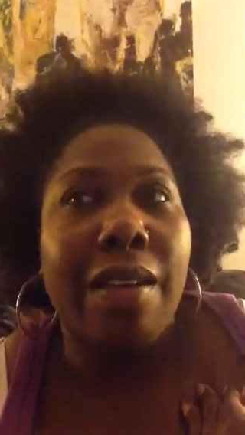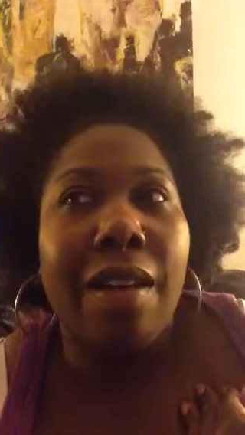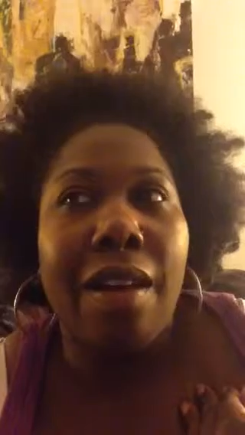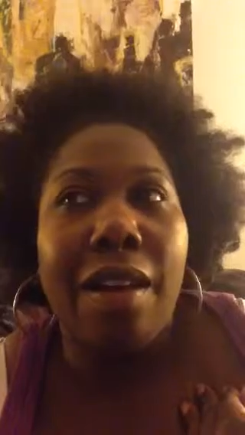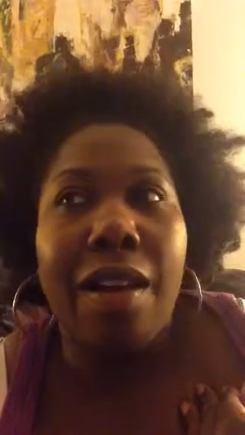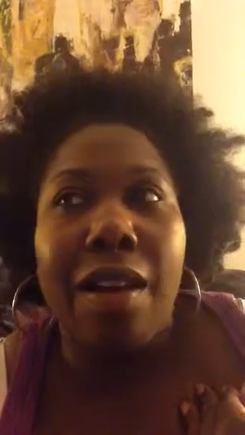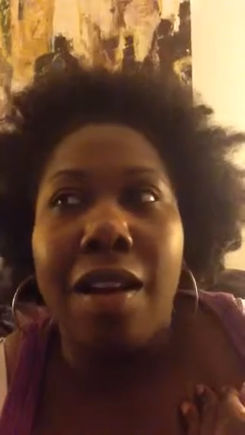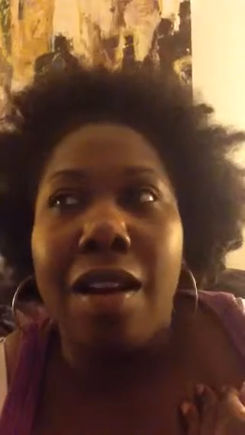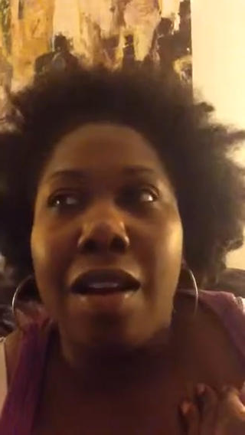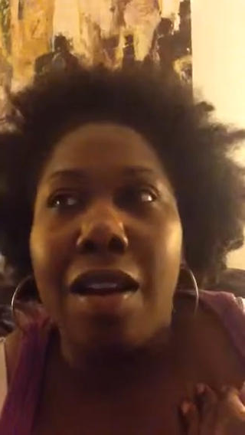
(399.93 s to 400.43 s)

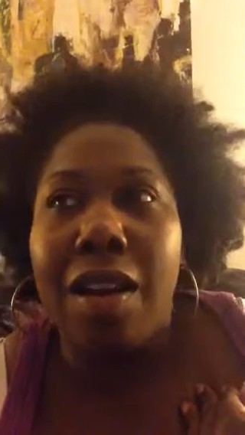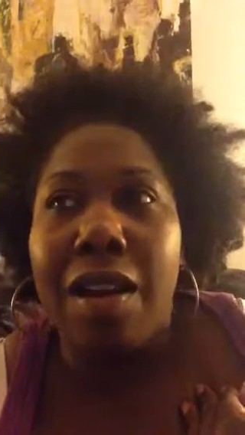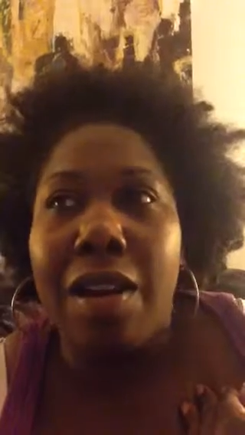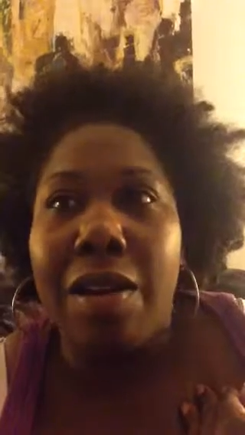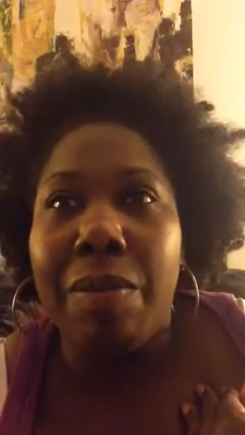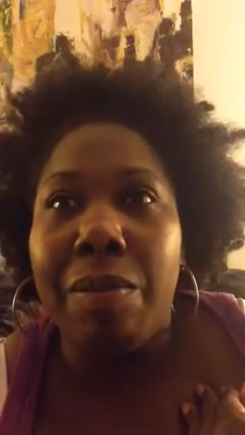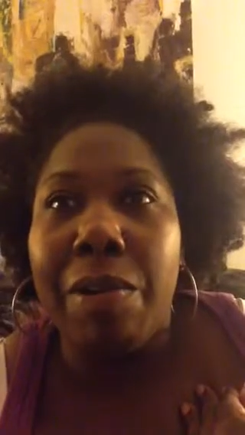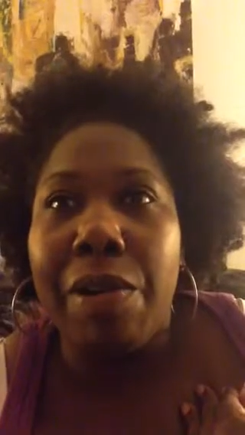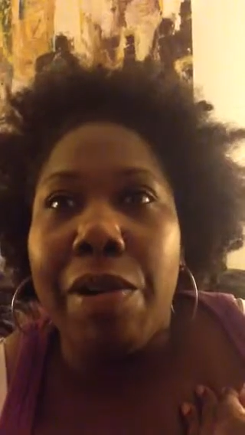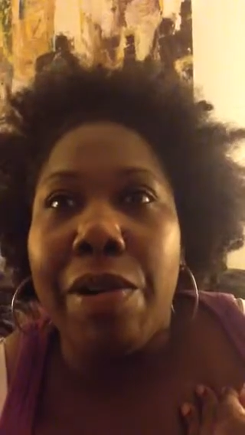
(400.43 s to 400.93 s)

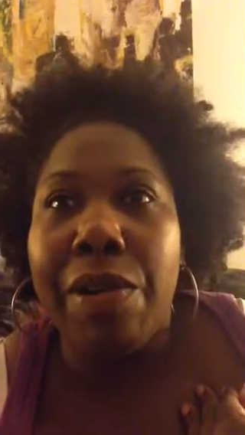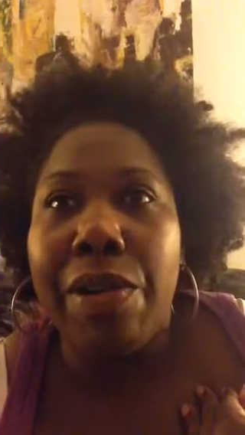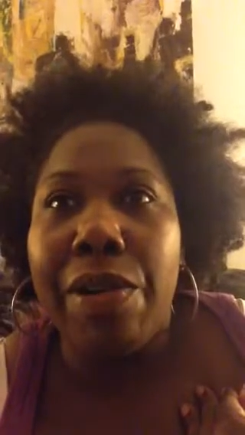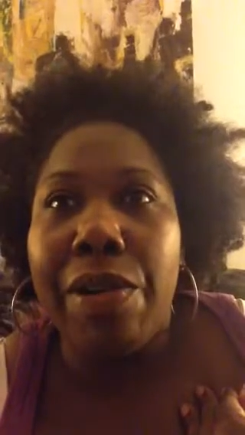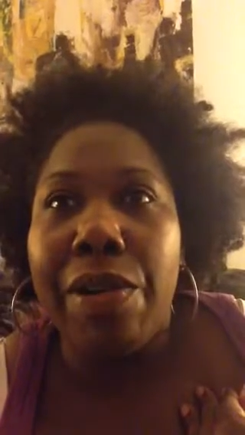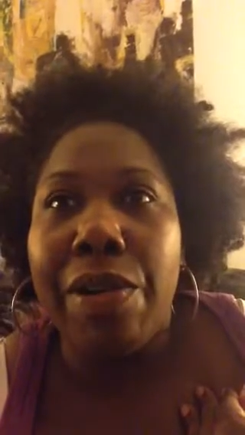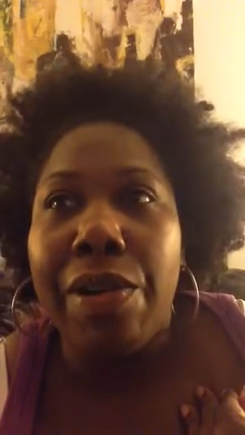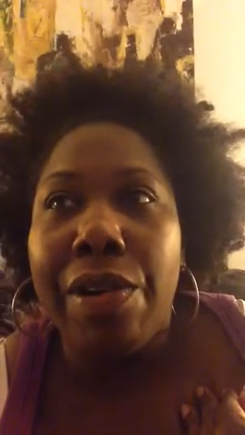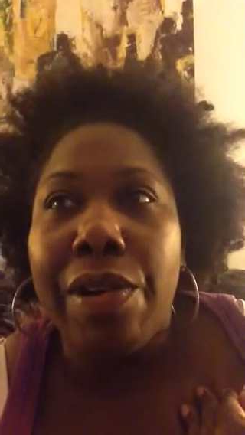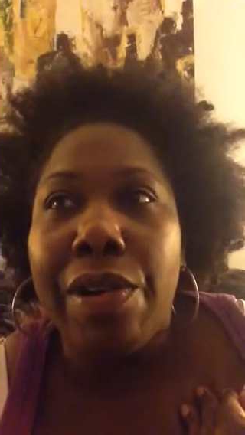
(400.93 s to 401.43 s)
Let's
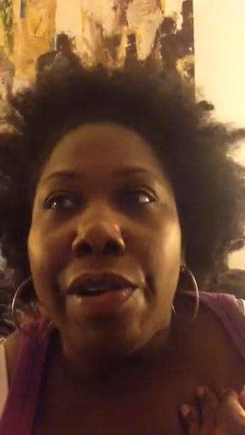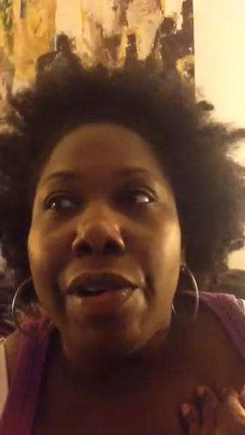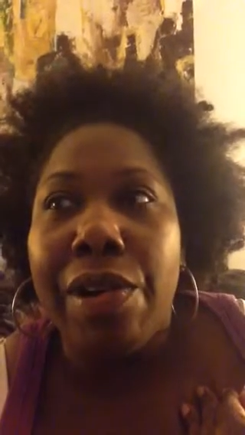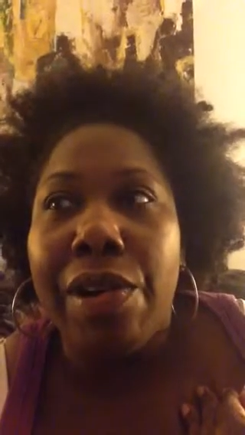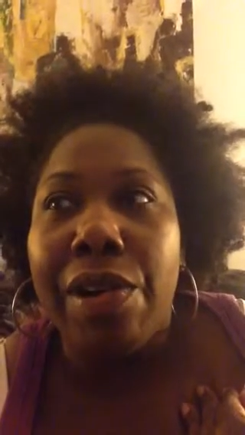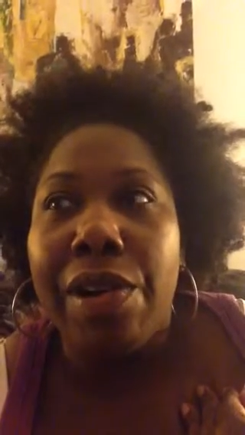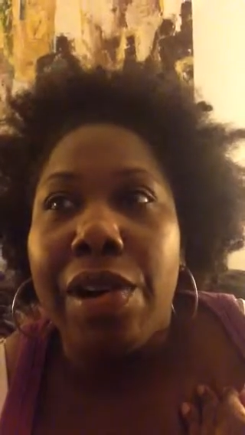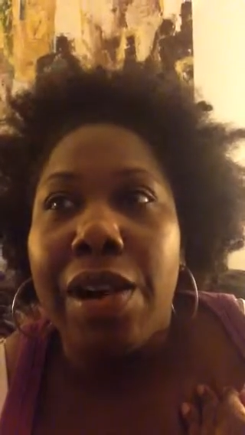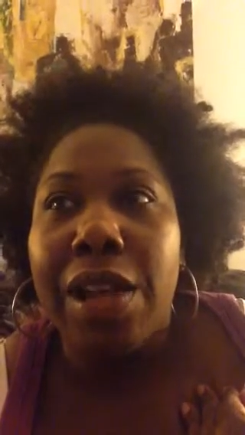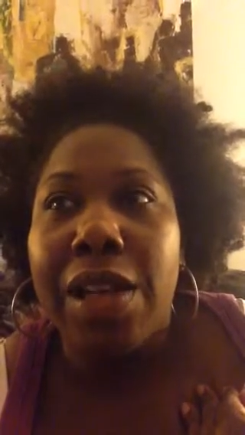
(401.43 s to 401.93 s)

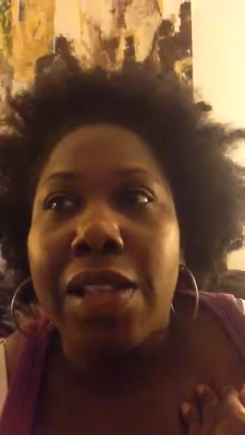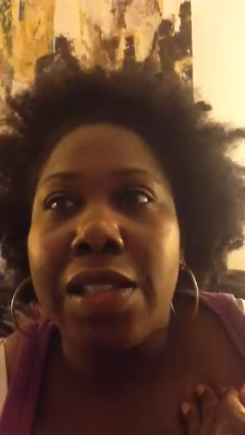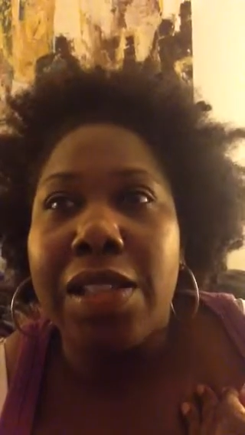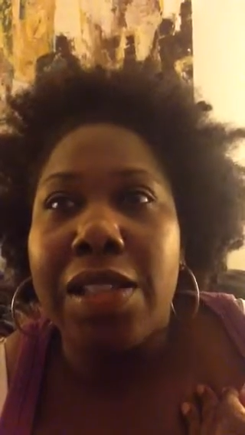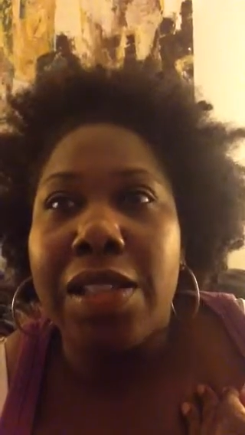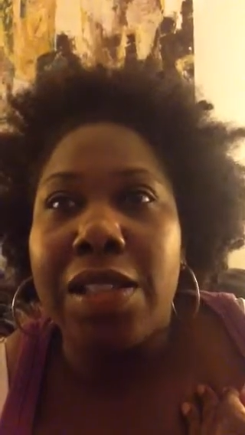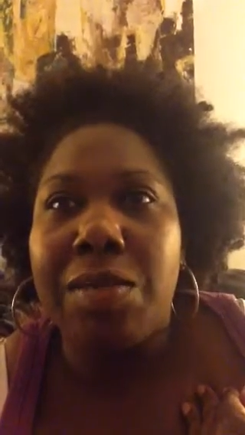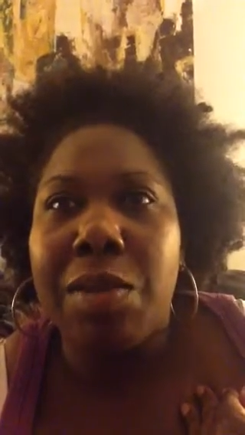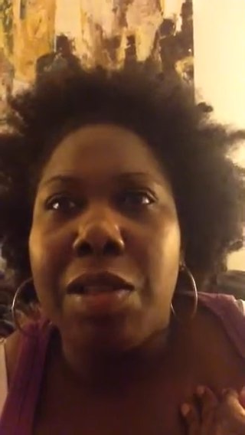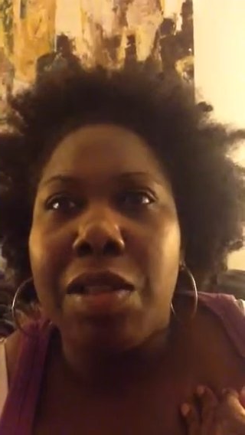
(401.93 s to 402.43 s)

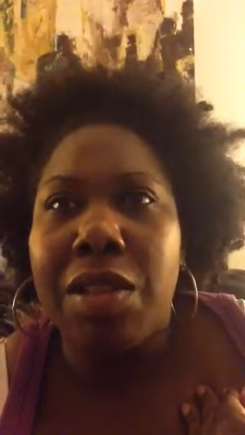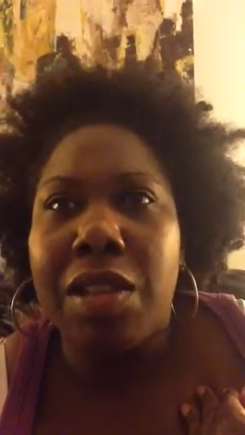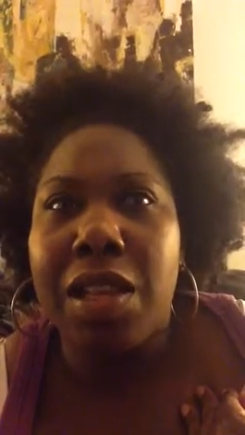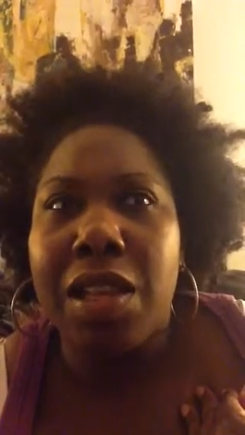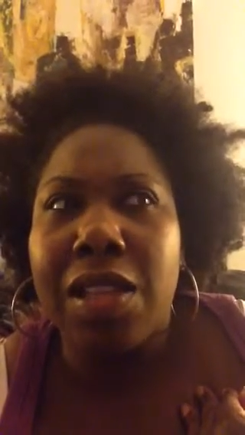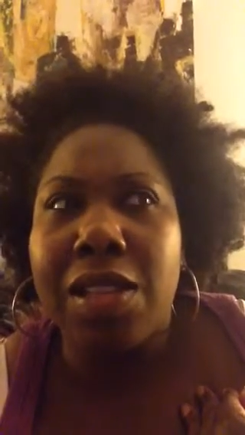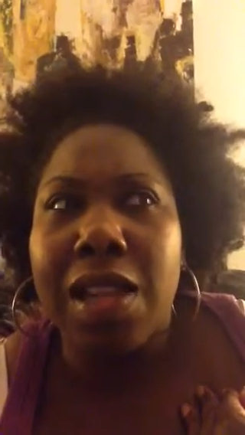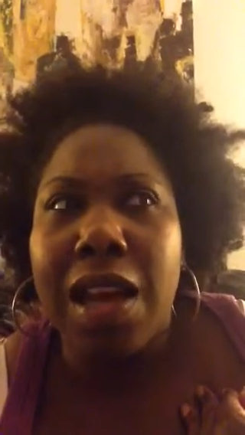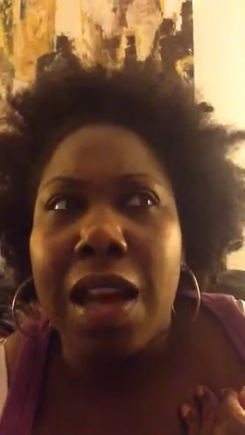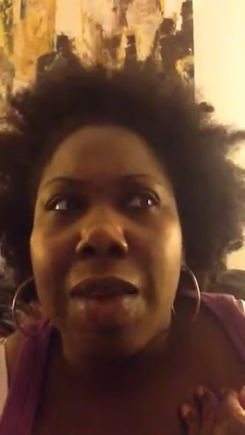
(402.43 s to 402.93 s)
see, some other
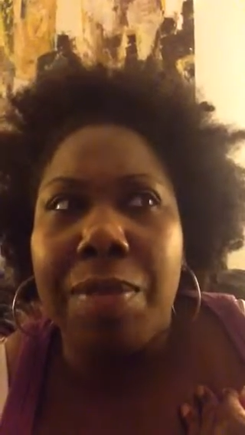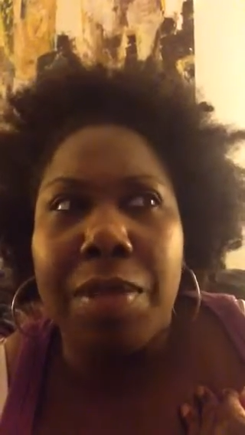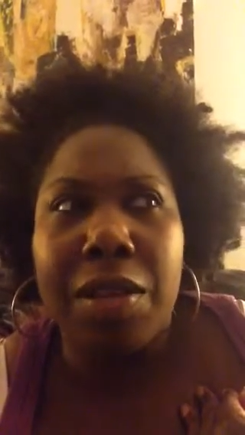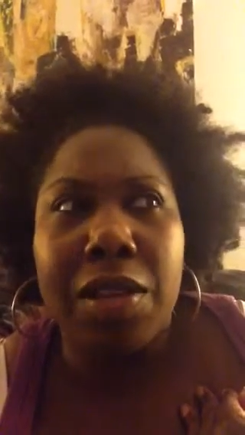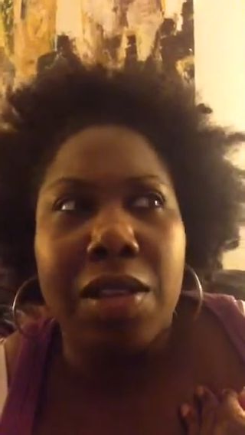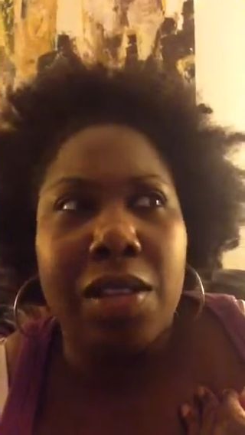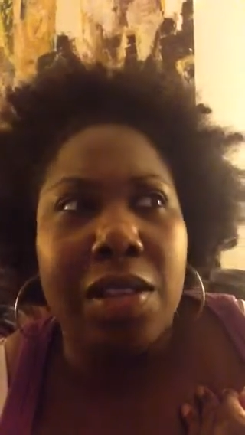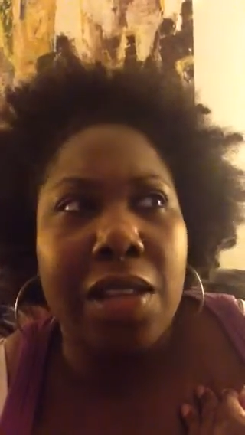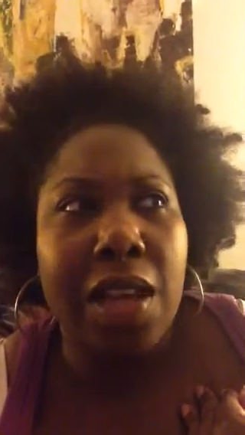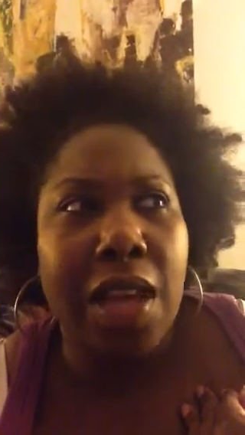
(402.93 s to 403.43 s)
things
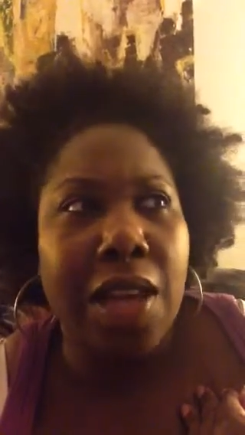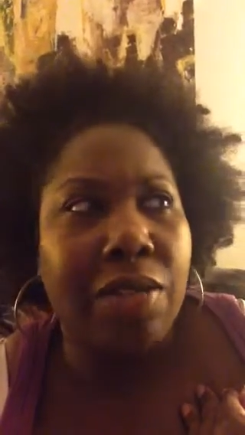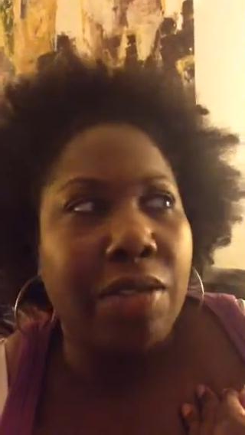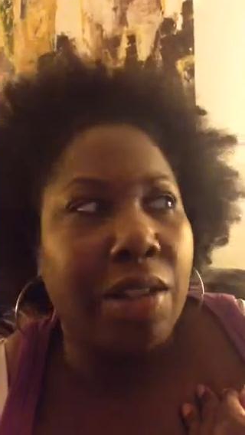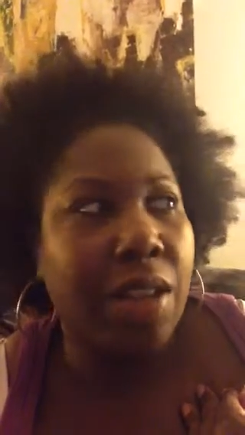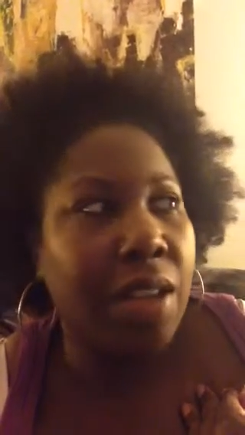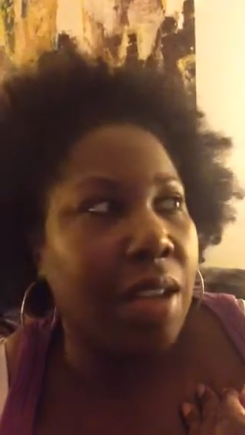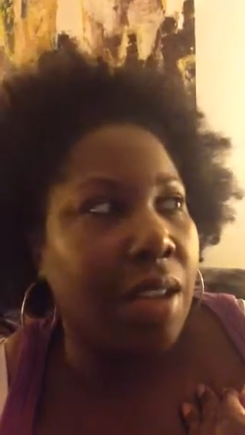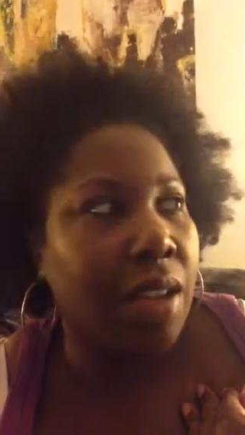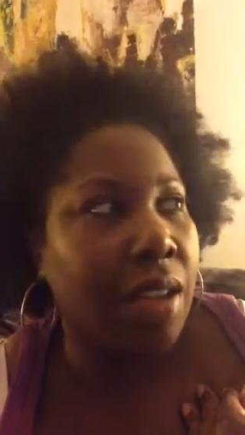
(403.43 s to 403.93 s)
happened.
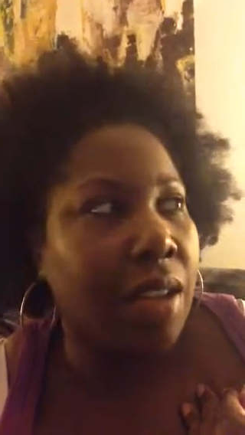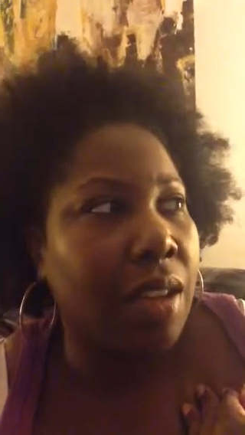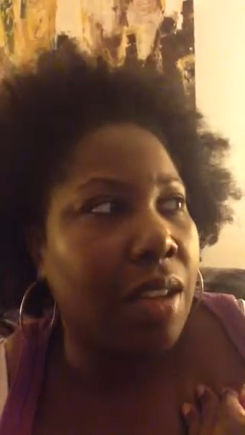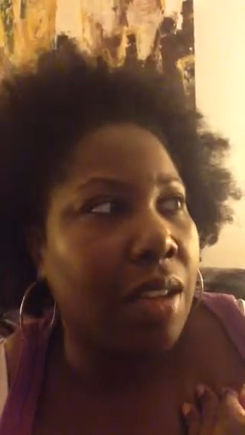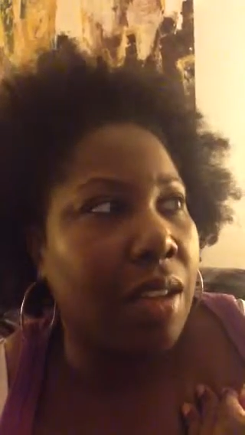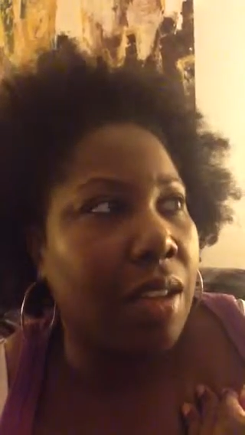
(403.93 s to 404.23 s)
Saturday.